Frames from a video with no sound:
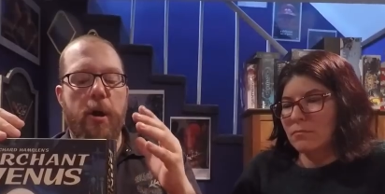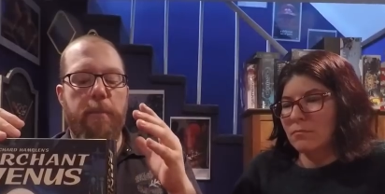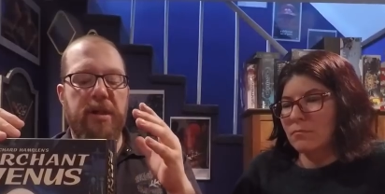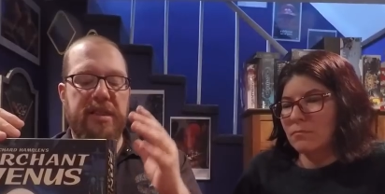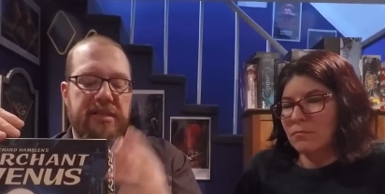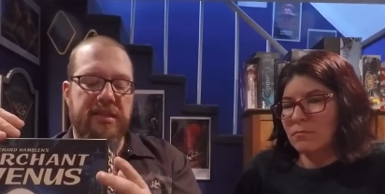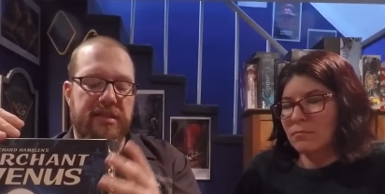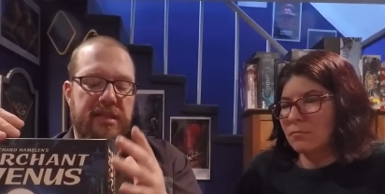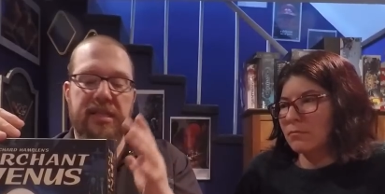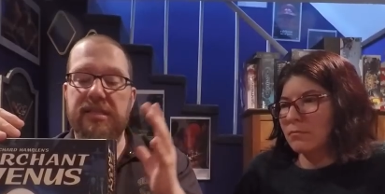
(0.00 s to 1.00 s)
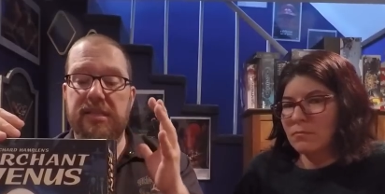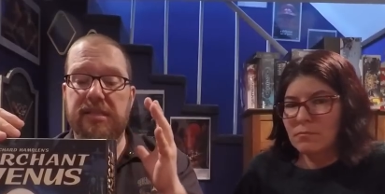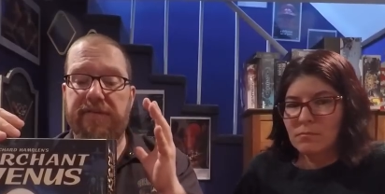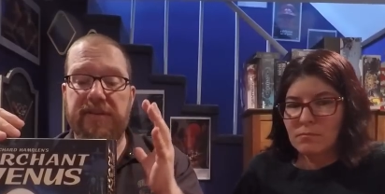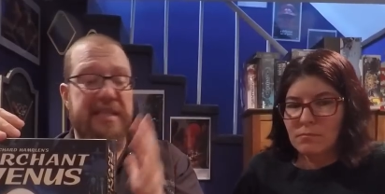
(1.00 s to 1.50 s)
Speaker 1: But this is this
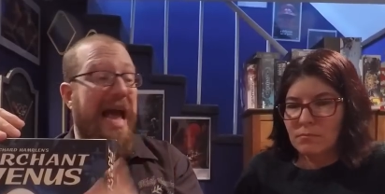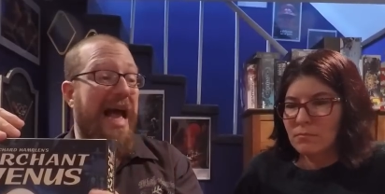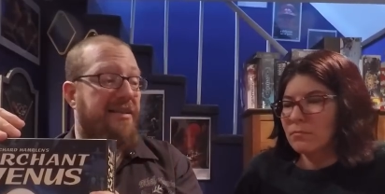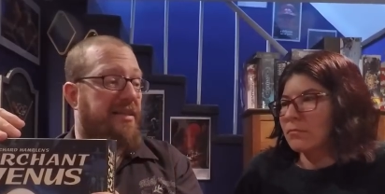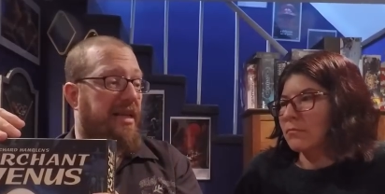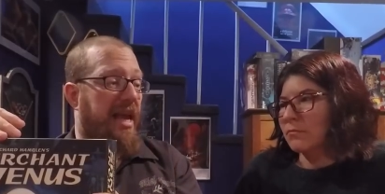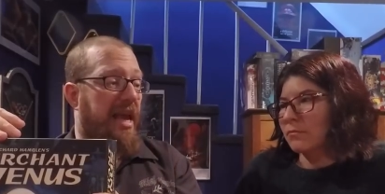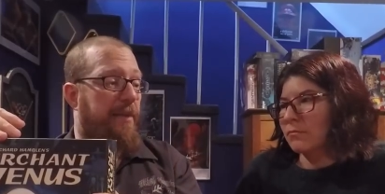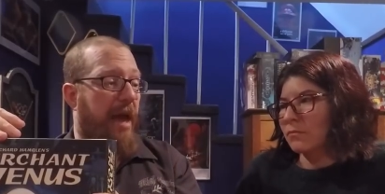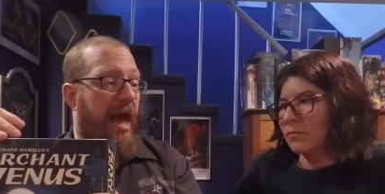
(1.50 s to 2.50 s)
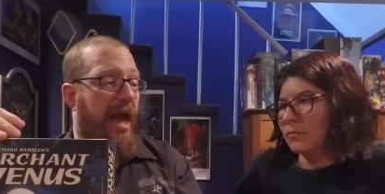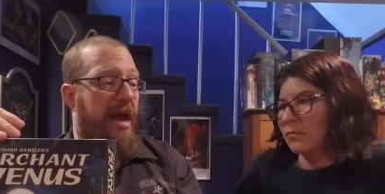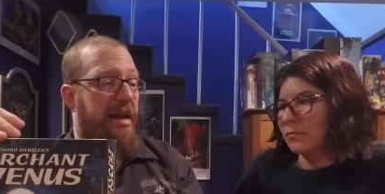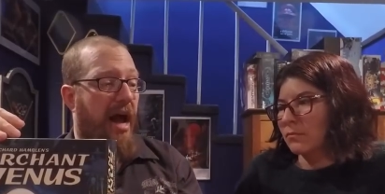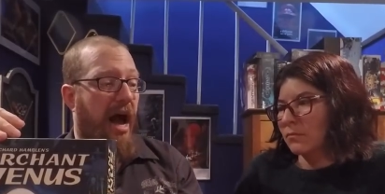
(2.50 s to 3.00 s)
is a fantastic game
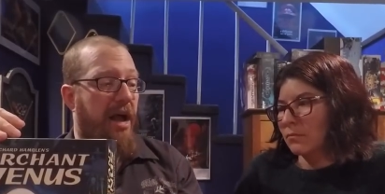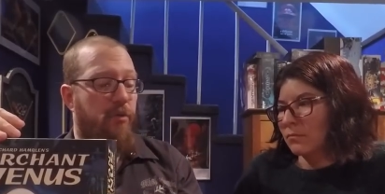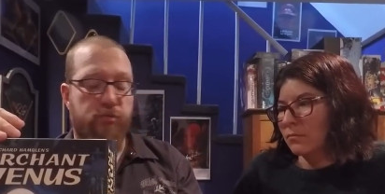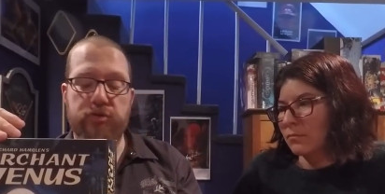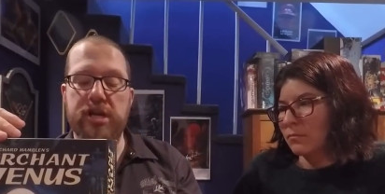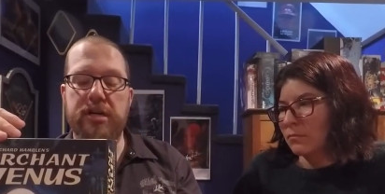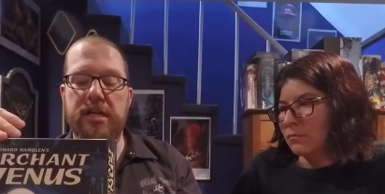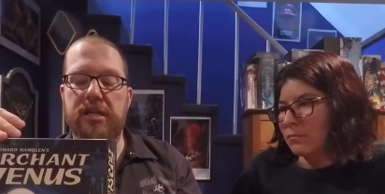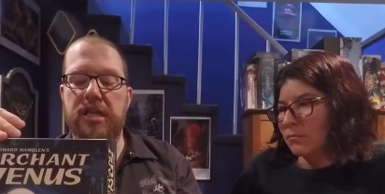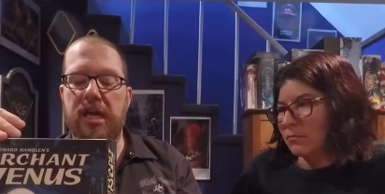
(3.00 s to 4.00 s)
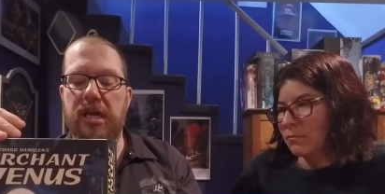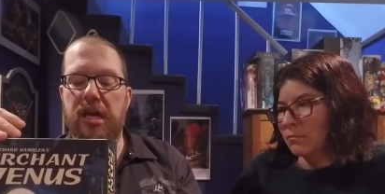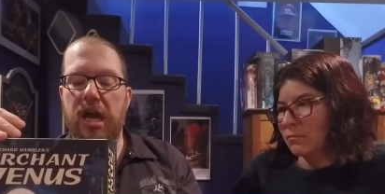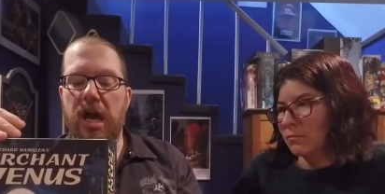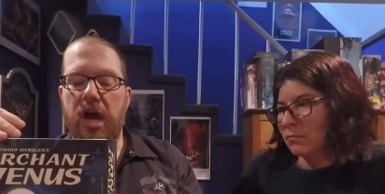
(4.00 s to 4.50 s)
and I really
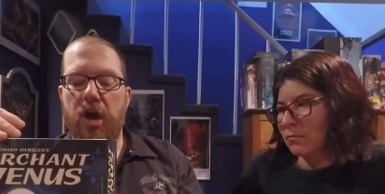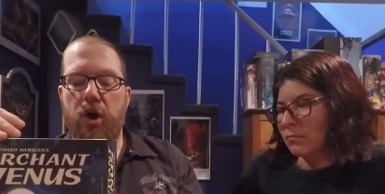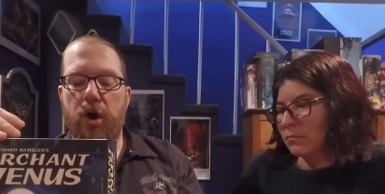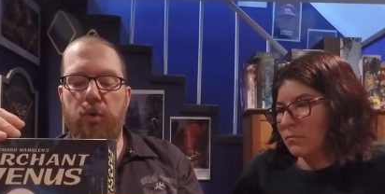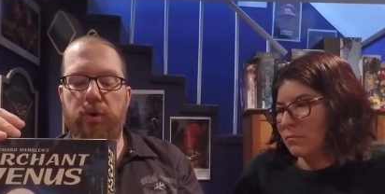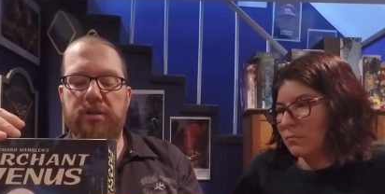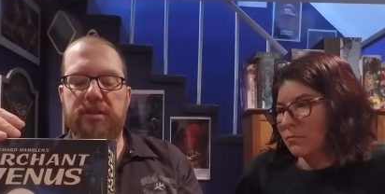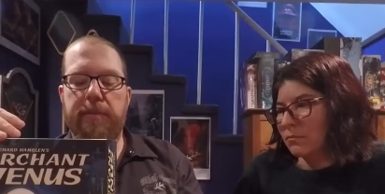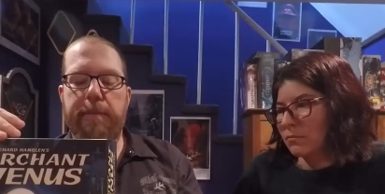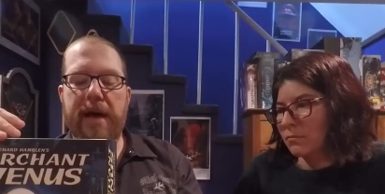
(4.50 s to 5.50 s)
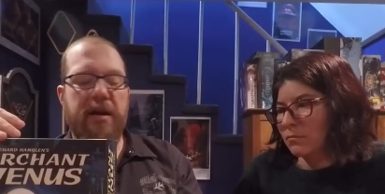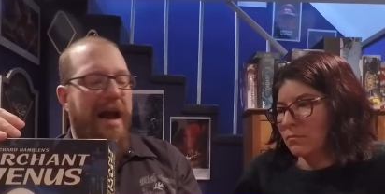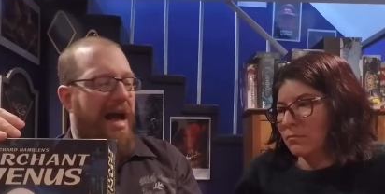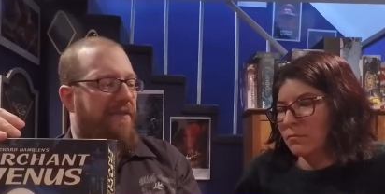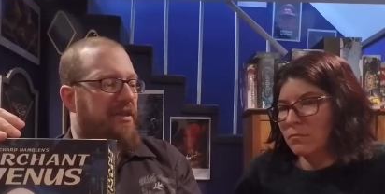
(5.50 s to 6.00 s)
think with some better
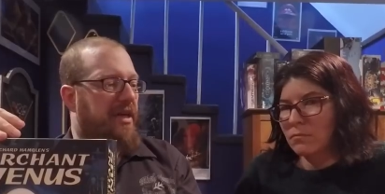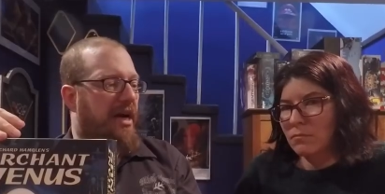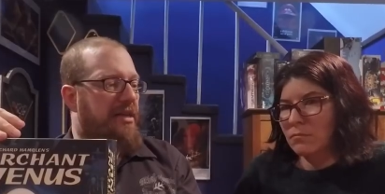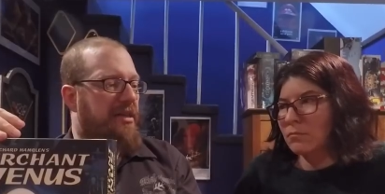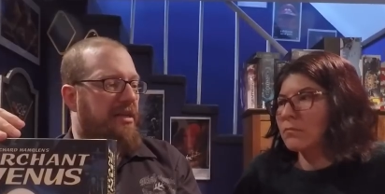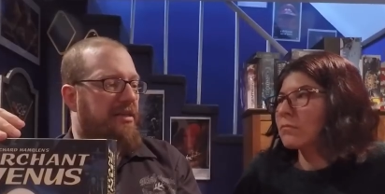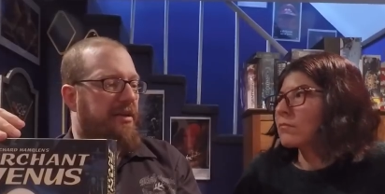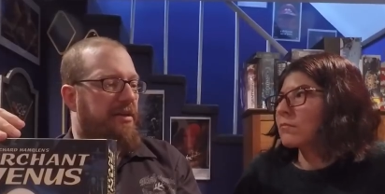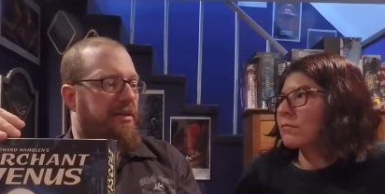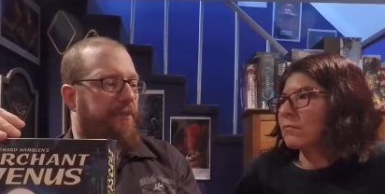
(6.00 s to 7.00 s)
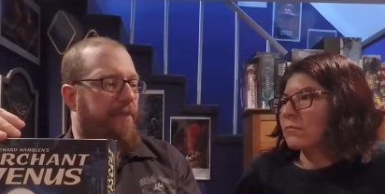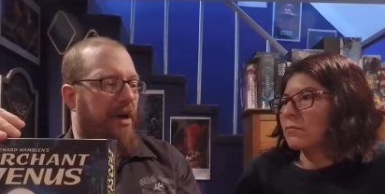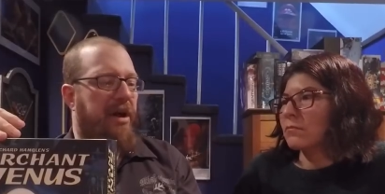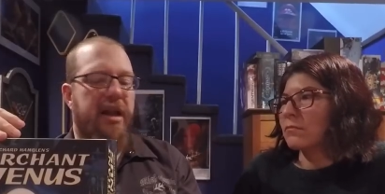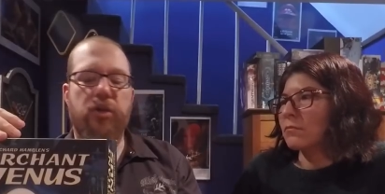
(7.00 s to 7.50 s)
advertising and some
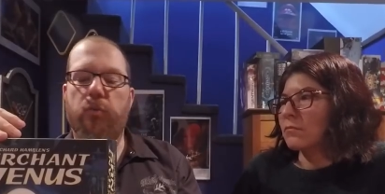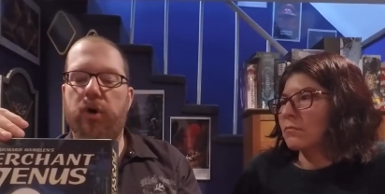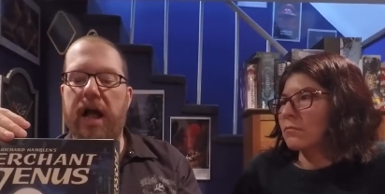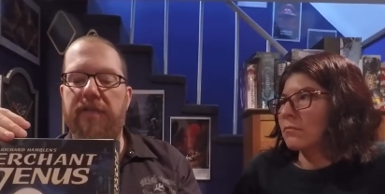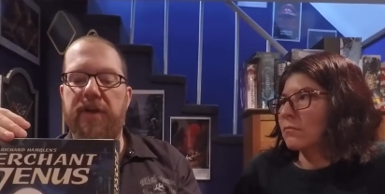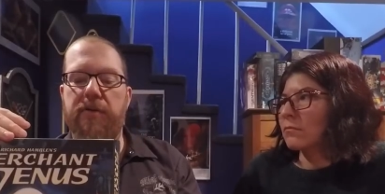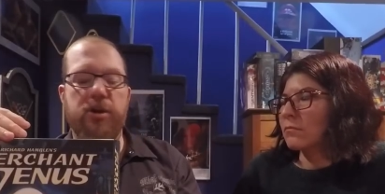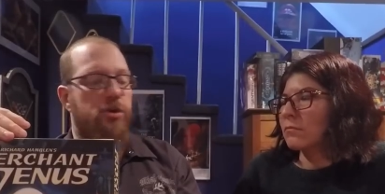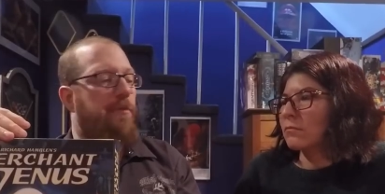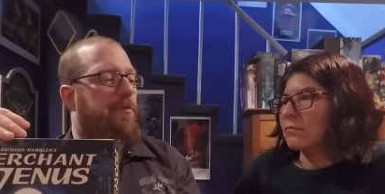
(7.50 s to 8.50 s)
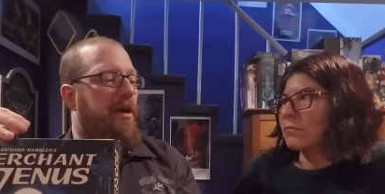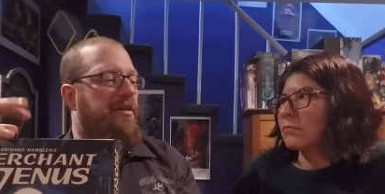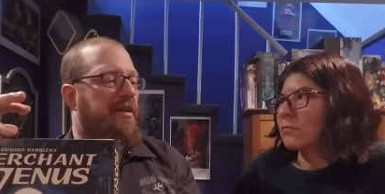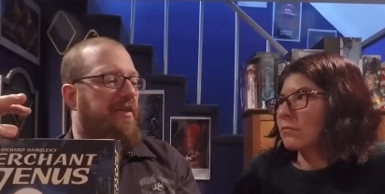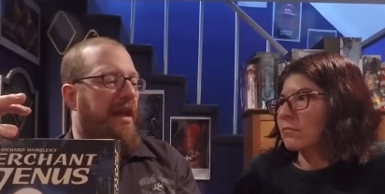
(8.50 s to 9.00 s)
better getting the word out there and a new
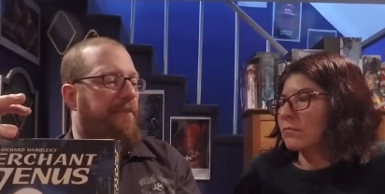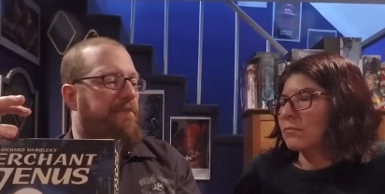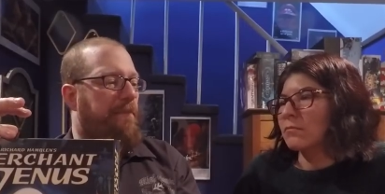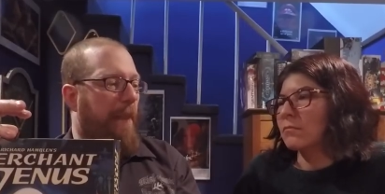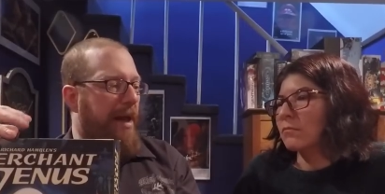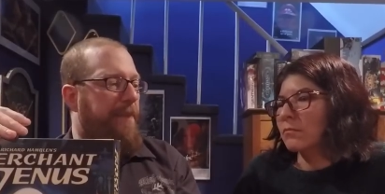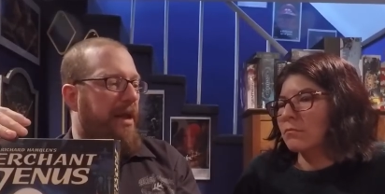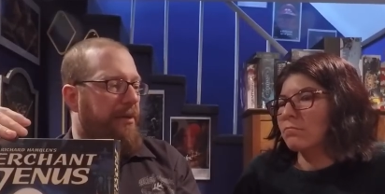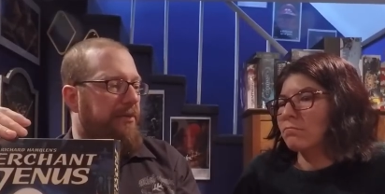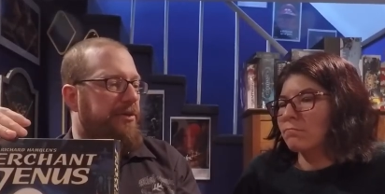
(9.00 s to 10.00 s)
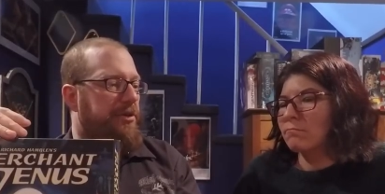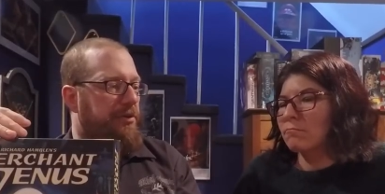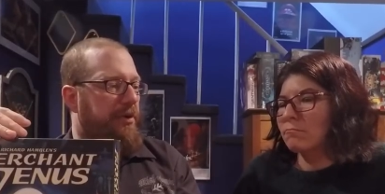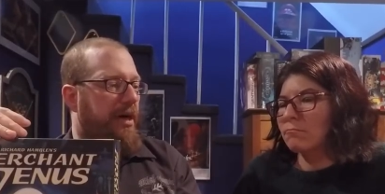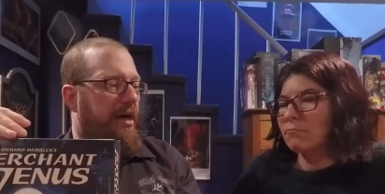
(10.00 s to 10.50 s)
printing they might be able
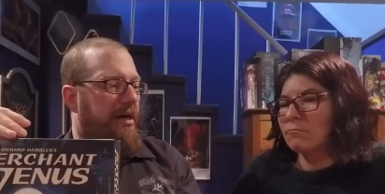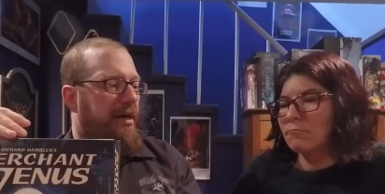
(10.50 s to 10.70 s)
to uh, mm-hmm. uh,